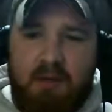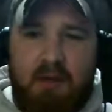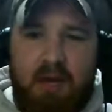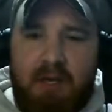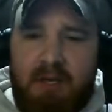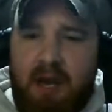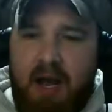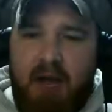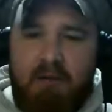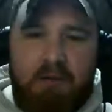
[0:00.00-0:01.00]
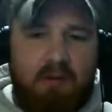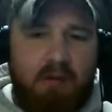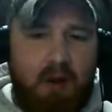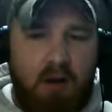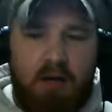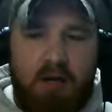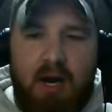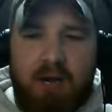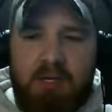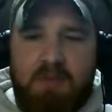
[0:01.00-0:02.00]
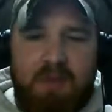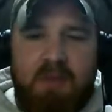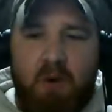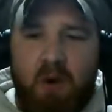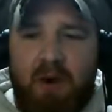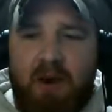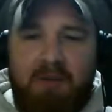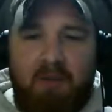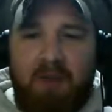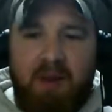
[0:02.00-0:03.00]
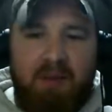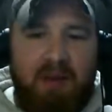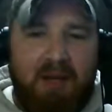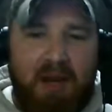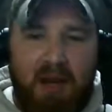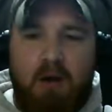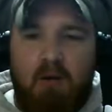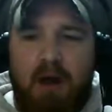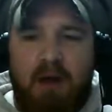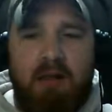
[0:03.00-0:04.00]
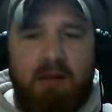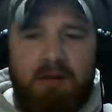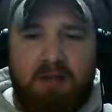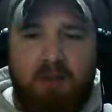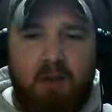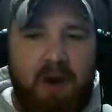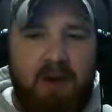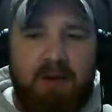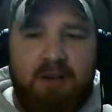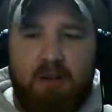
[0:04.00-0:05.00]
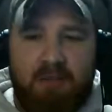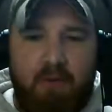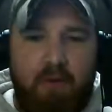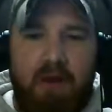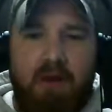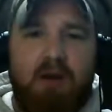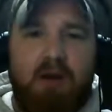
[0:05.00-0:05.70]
Yeah, get out. Call your congressman. Quit waiting for people like the NRA and the GOA to do it for you.